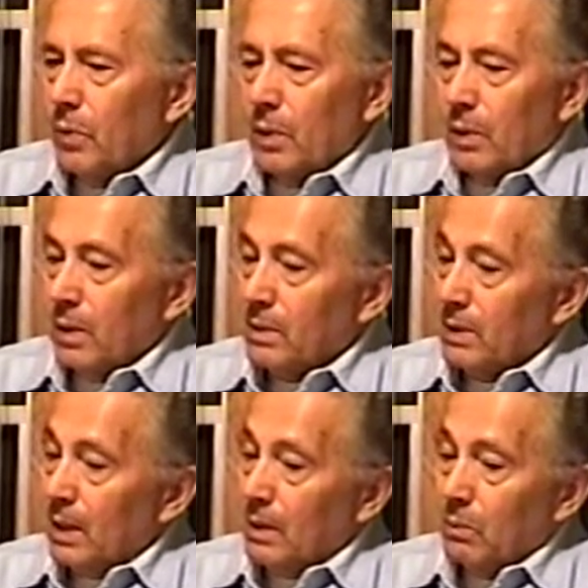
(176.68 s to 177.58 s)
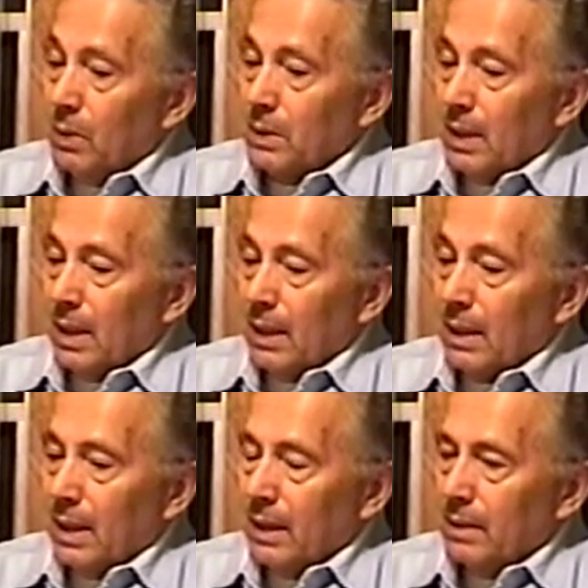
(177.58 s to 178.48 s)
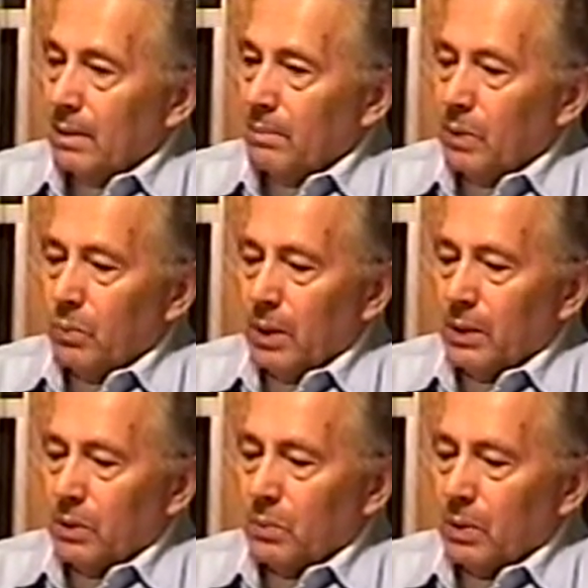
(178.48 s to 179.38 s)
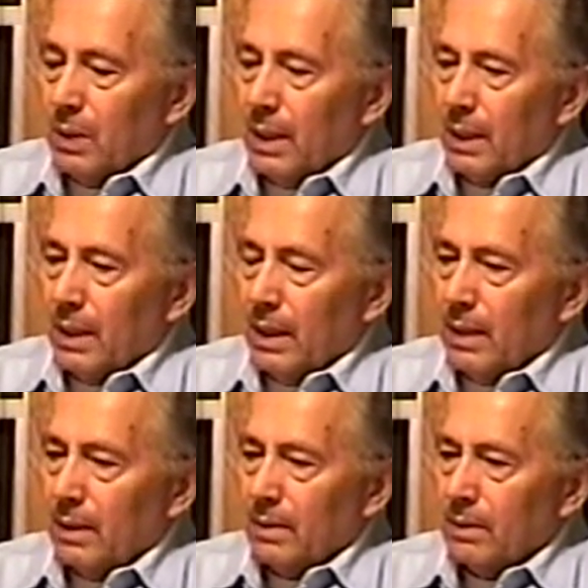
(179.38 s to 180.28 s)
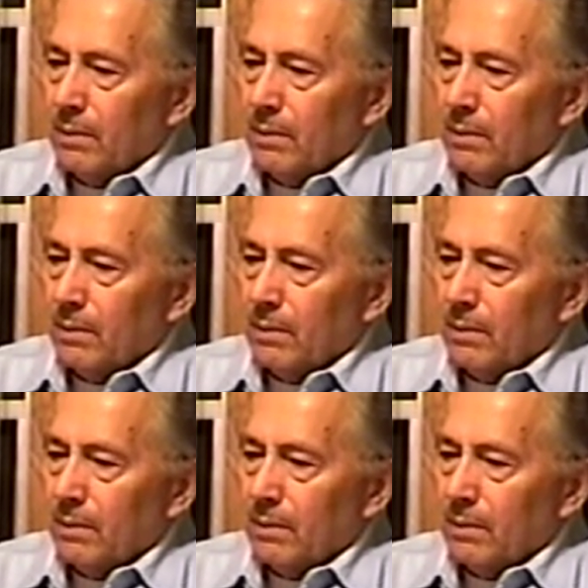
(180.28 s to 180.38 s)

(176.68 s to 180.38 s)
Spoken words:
It wasn't like now. Wages weren't like now.